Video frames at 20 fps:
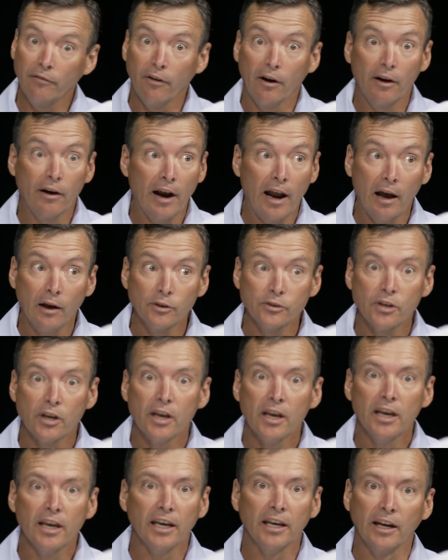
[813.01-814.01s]
firehouse,
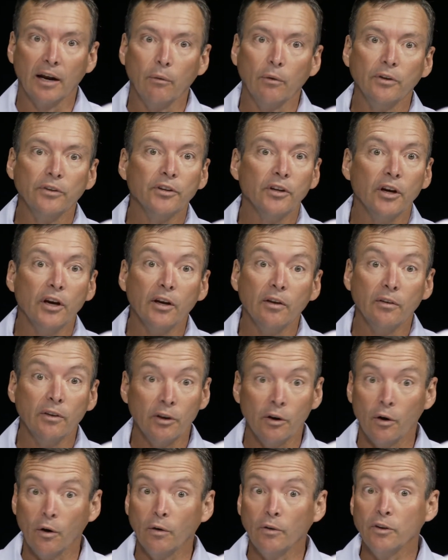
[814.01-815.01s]
and I went to,
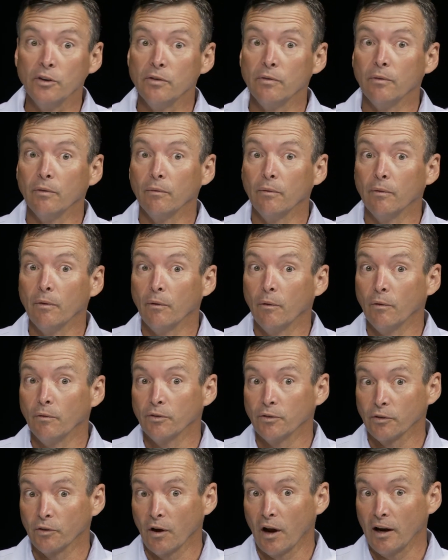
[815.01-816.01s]

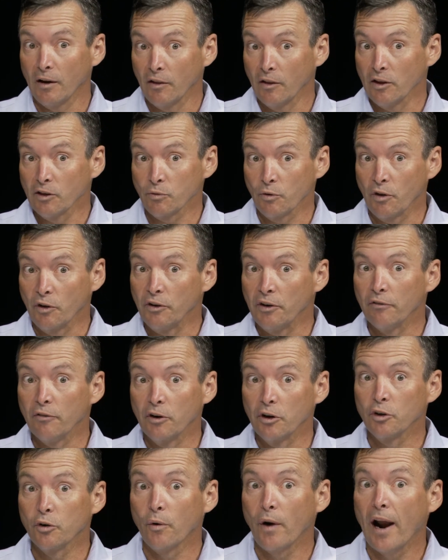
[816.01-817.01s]
kind of this with the
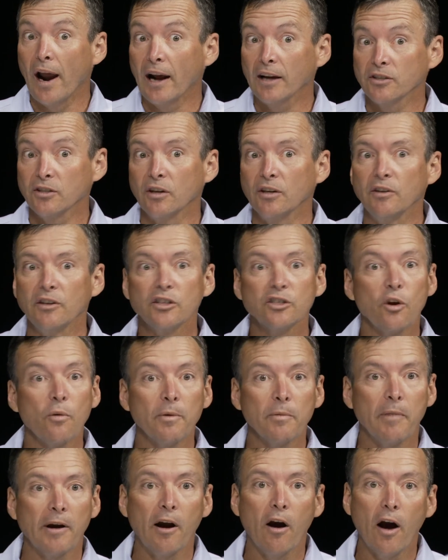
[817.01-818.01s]
different tracks, and I just
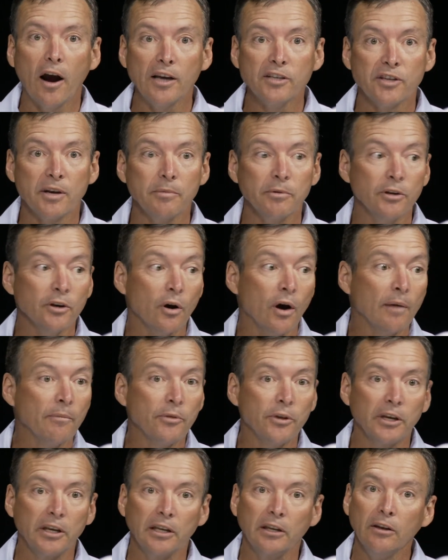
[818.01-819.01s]
opened my eyes up. I'm
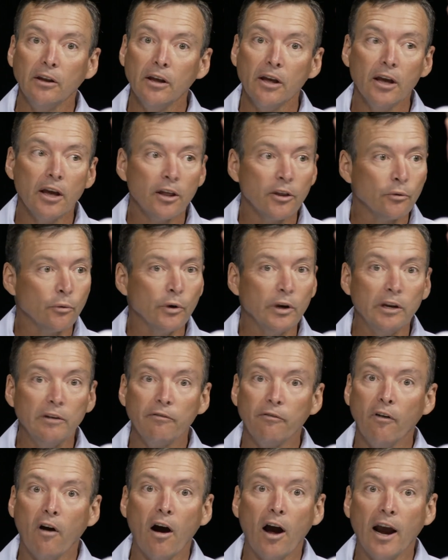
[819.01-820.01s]
thinking 3,
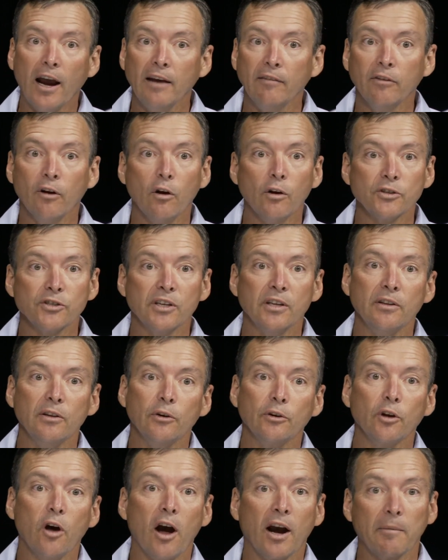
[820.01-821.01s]
5, and all of a sudden they're
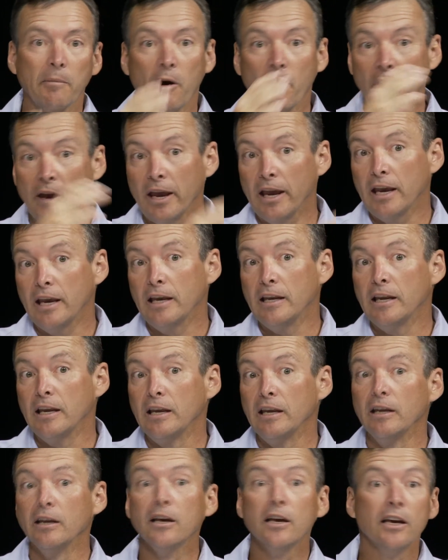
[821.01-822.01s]
talking about
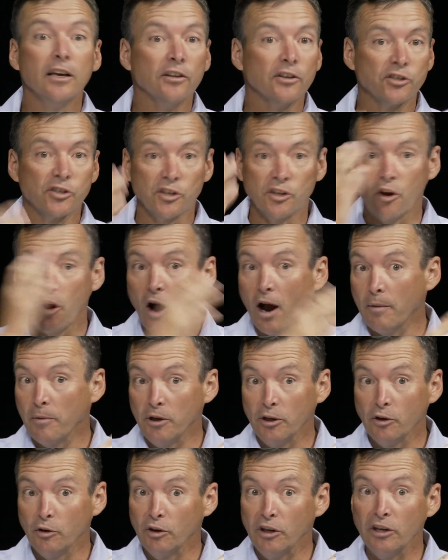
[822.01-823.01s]
Haiti, the tsunami
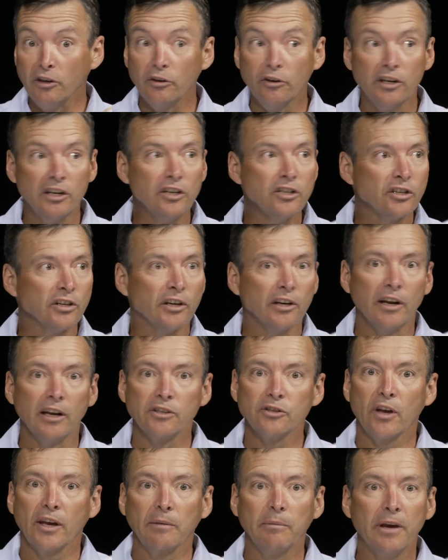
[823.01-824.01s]
in Indonesia, and
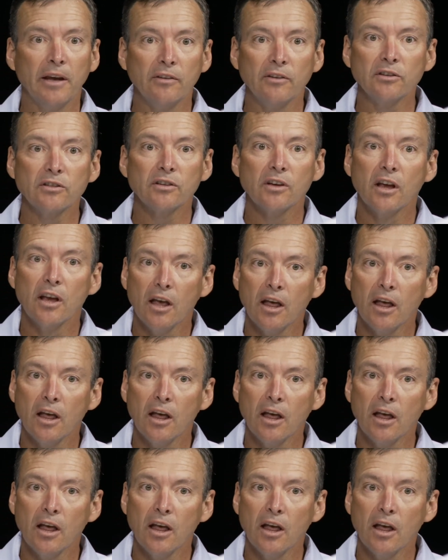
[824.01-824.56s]
it's like, man, there's